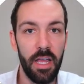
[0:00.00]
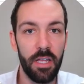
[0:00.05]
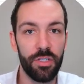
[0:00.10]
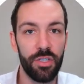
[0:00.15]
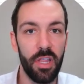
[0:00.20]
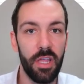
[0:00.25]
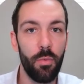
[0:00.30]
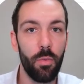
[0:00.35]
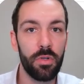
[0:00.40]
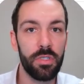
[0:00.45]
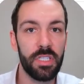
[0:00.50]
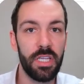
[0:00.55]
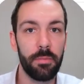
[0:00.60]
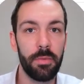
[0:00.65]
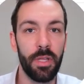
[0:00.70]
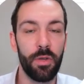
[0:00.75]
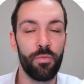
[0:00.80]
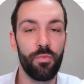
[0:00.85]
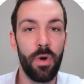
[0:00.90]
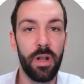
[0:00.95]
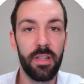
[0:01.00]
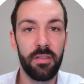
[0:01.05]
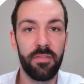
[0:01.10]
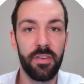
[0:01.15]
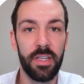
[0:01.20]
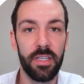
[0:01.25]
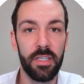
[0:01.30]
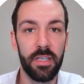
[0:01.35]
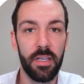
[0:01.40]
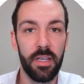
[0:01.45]
so they want something
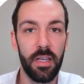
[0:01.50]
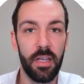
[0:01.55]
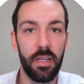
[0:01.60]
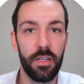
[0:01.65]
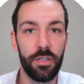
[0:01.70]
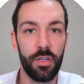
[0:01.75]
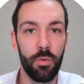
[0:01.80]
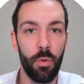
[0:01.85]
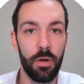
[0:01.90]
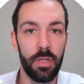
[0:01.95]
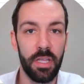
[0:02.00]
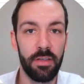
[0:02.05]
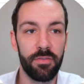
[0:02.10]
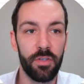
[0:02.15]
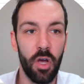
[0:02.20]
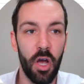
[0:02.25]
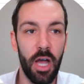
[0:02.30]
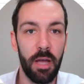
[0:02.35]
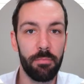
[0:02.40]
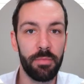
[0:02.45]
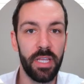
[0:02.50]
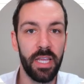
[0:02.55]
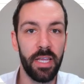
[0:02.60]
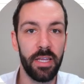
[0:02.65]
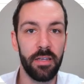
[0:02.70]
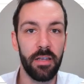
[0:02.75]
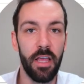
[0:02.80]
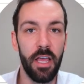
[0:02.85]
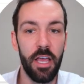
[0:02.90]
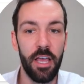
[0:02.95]
relevant to what they've typed
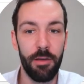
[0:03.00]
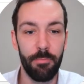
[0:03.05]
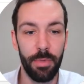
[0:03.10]
in,